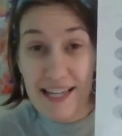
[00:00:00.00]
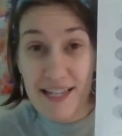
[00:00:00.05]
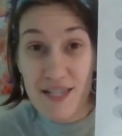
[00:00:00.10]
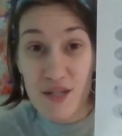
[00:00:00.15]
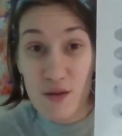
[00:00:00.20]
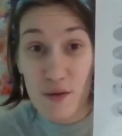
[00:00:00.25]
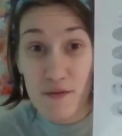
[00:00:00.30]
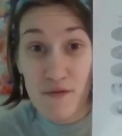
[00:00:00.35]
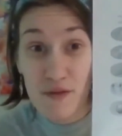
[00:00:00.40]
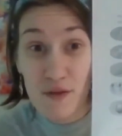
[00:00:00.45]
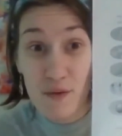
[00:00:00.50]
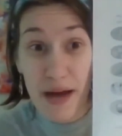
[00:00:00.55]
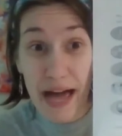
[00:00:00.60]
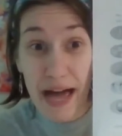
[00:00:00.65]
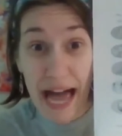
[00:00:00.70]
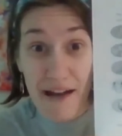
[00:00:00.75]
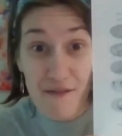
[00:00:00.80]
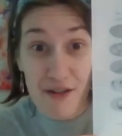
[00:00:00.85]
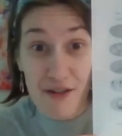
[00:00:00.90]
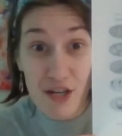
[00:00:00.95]
So if you
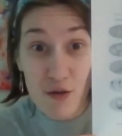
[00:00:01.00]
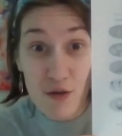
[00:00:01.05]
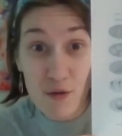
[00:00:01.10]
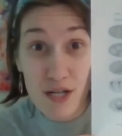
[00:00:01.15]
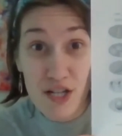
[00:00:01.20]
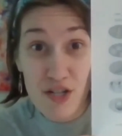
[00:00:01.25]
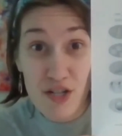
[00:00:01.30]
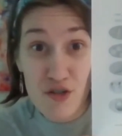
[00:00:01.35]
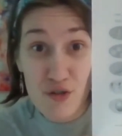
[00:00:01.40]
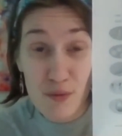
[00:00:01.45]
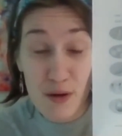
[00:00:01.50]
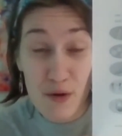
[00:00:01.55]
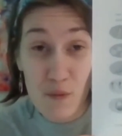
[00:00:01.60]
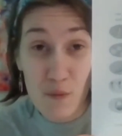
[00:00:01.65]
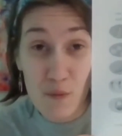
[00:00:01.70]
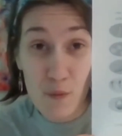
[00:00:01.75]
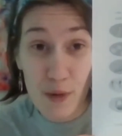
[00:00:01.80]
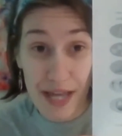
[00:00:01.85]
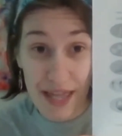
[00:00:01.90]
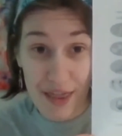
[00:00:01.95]
have it, you can do it
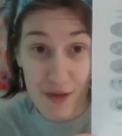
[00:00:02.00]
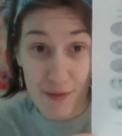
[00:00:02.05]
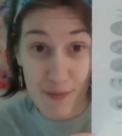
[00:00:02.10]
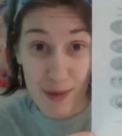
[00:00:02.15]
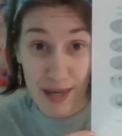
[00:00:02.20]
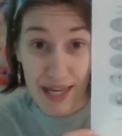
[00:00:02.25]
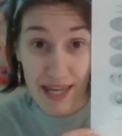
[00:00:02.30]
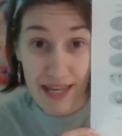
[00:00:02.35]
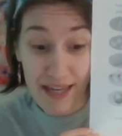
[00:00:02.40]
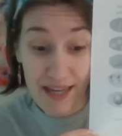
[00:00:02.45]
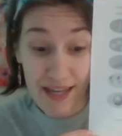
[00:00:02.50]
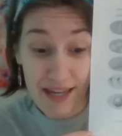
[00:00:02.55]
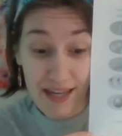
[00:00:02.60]
with me.